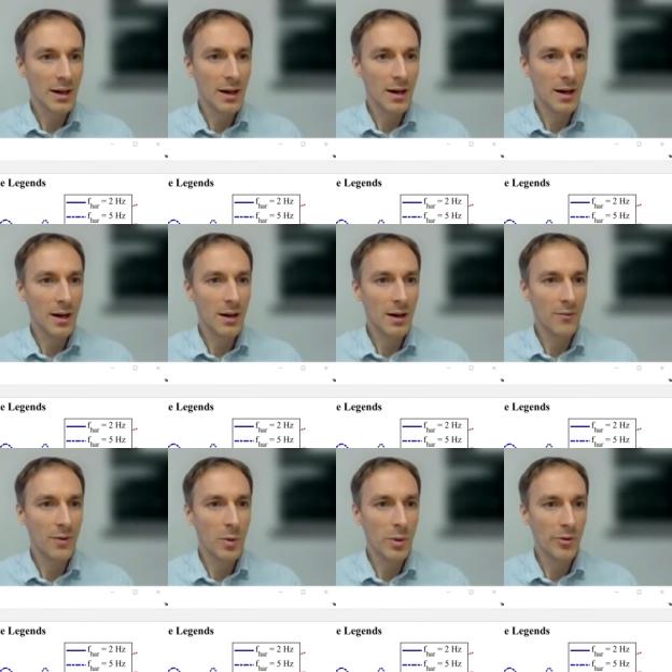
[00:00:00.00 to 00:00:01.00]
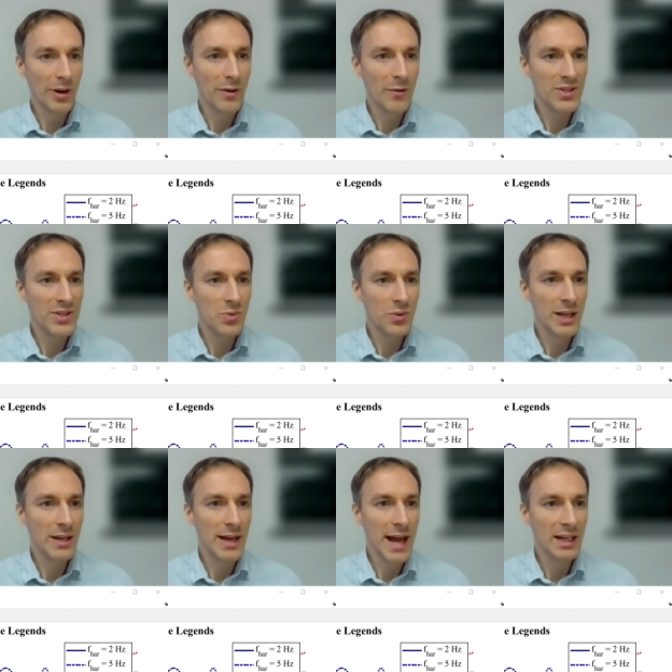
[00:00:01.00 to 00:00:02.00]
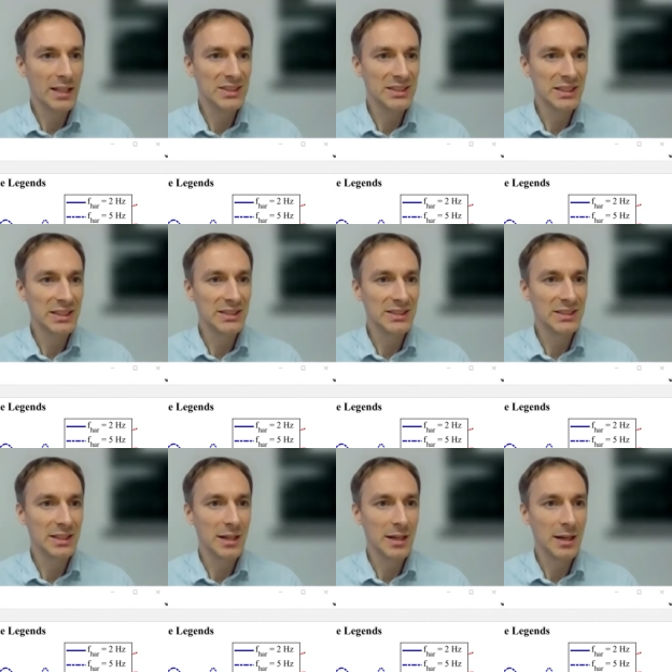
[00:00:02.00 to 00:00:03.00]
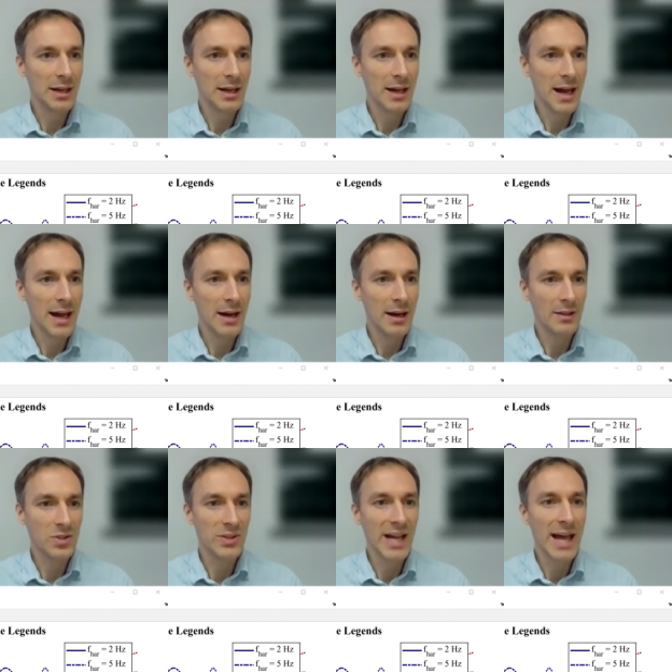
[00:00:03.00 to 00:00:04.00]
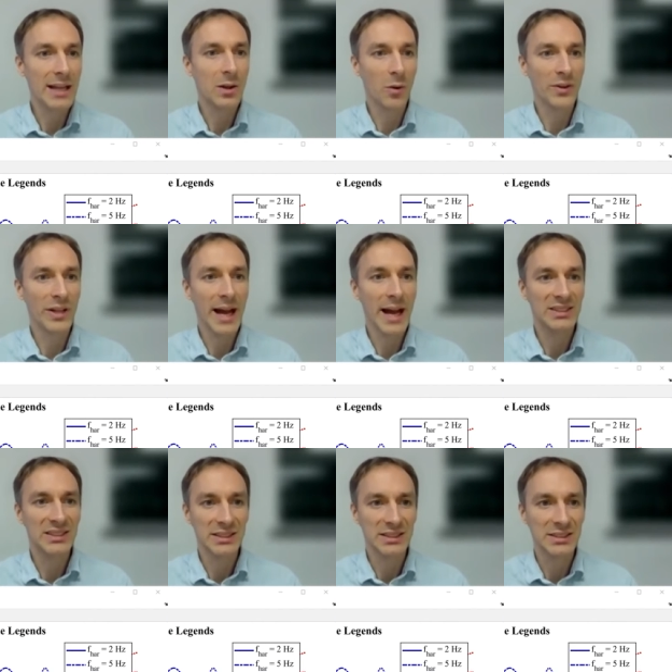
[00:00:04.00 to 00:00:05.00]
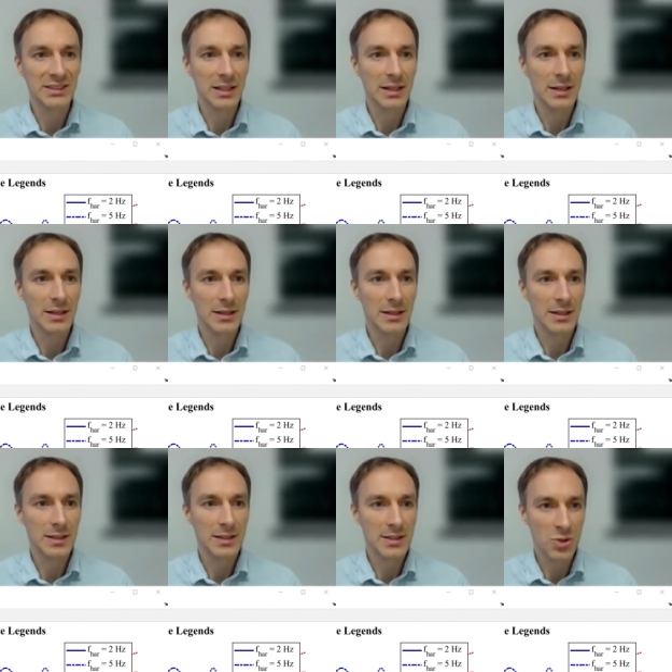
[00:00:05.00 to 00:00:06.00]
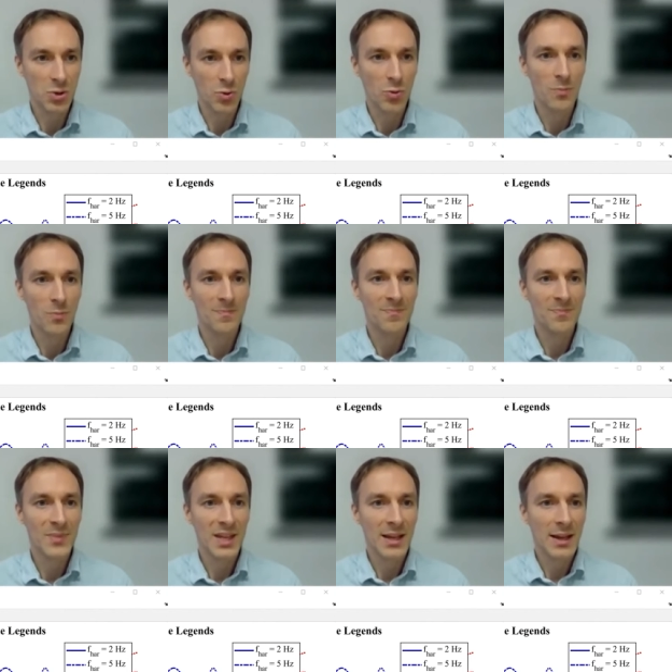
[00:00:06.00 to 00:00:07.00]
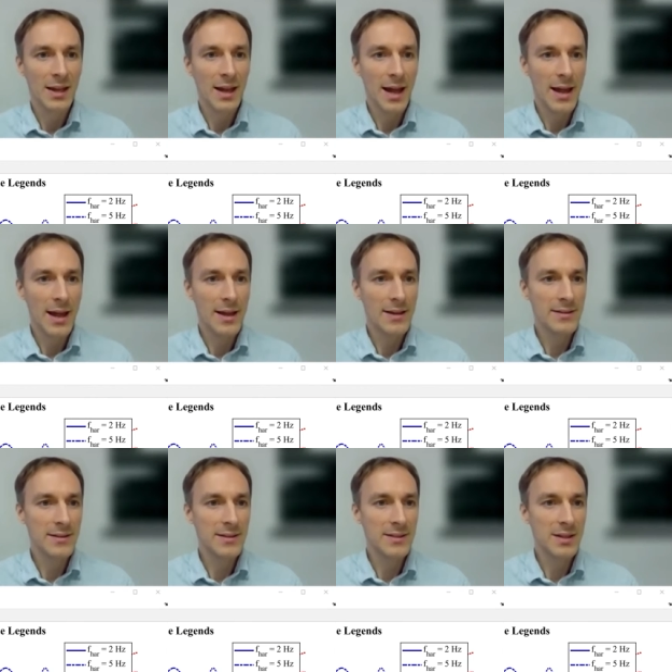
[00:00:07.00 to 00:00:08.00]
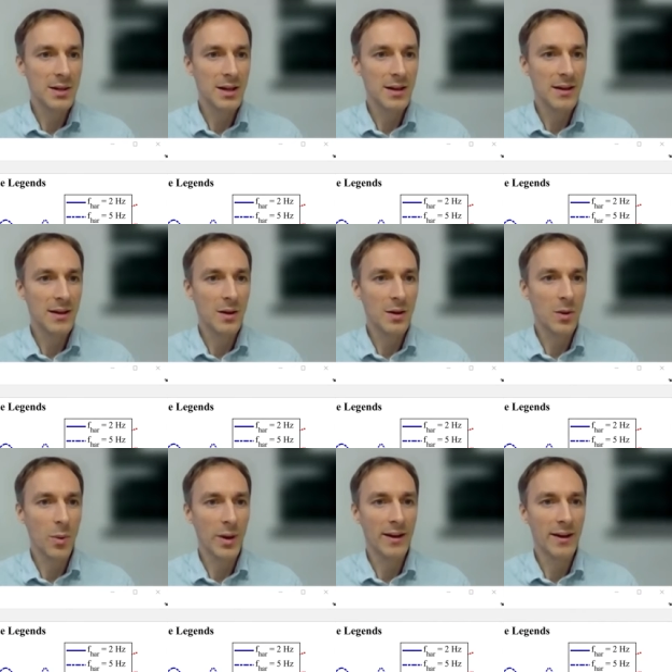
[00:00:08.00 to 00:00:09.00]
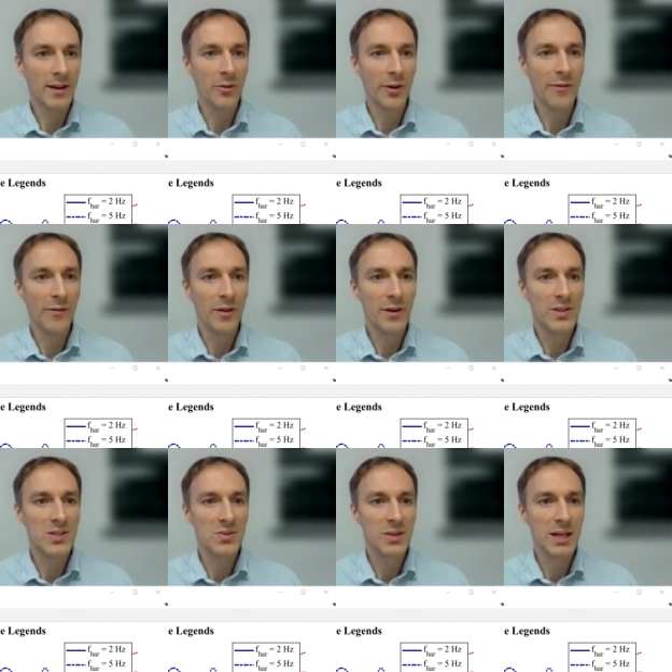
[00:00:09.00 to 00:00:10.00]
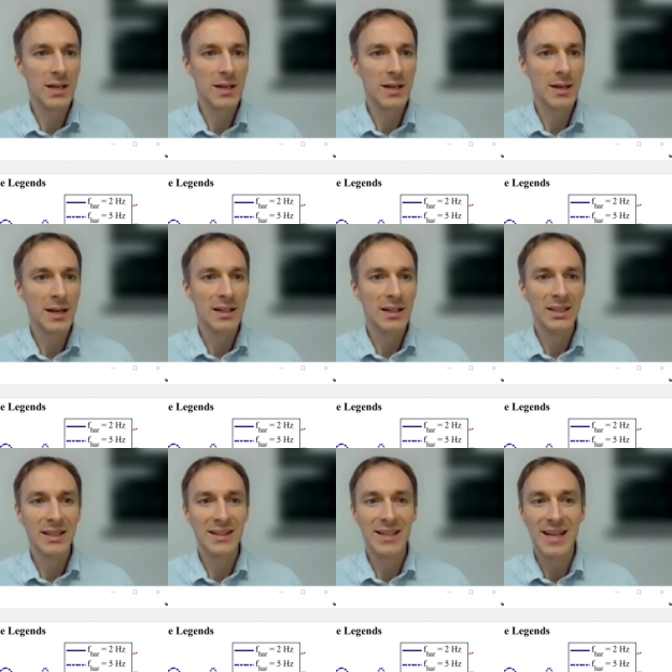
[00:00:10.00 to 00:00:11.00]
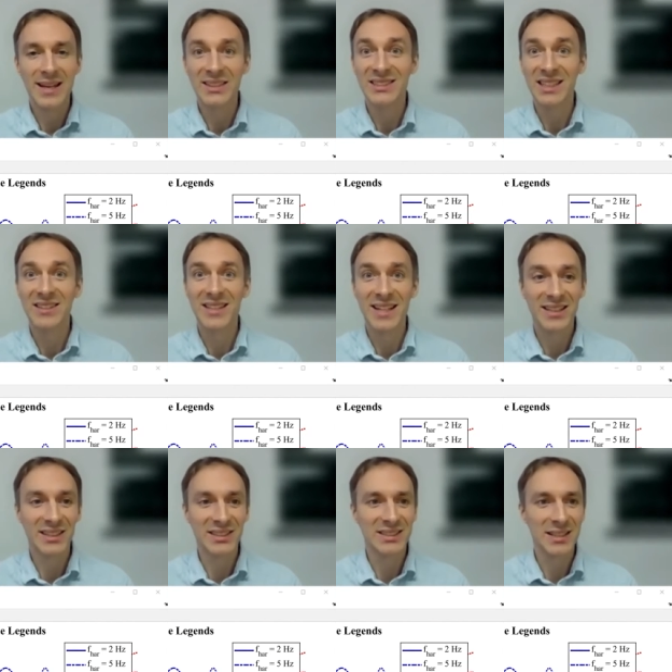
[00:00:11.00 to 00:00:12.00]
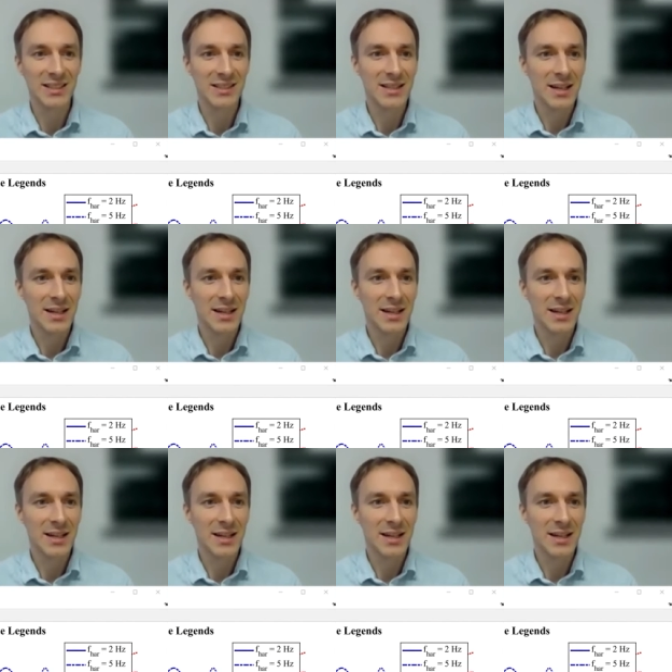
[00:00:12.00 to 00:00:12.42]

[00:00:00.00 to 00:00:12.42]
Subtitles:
refer to the axis, to the handle of the axis 2, and we can refer to the second data set,